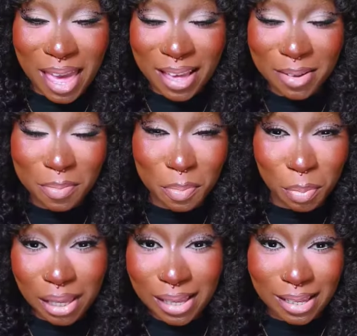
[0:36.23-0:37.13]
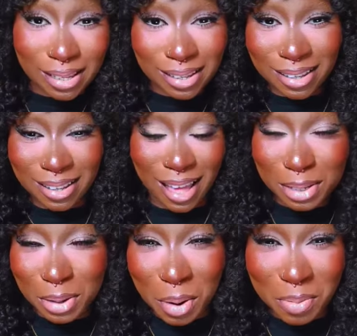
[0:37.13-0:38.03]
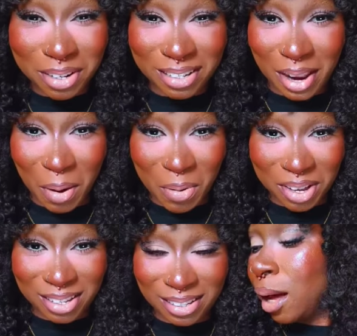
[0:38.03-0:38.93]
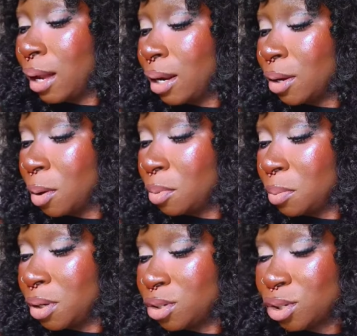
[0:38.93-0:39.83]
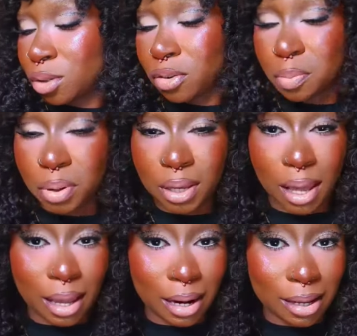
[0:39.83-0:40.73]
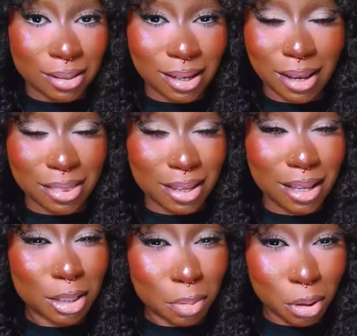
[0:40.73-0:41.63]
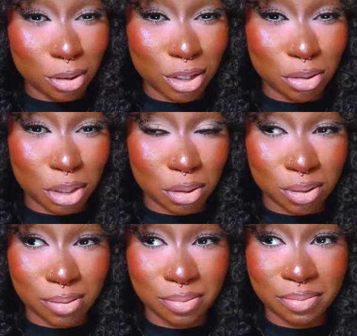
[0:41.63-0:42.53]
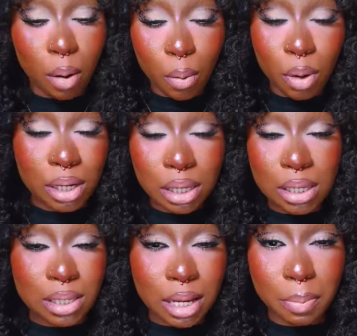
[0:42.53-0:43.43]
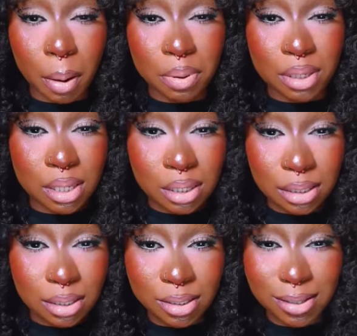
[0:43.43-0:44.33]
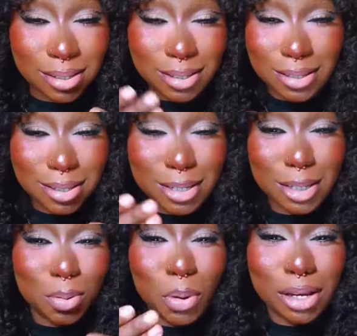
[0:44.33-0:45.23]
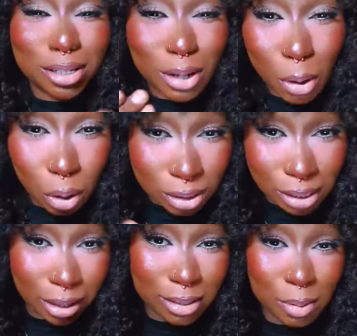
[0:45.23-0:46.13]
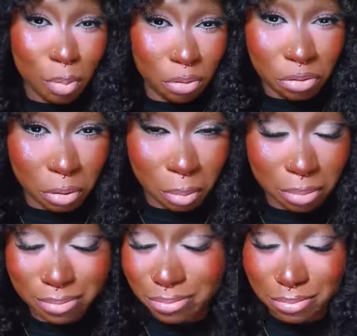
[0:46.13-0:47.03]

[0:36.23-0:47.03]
Baby! Chelsea, come on now. I added a complimentary soft pink highlight and I think that should be a consideration. When Nikki said Barbie tints, this is where she got the inspo from.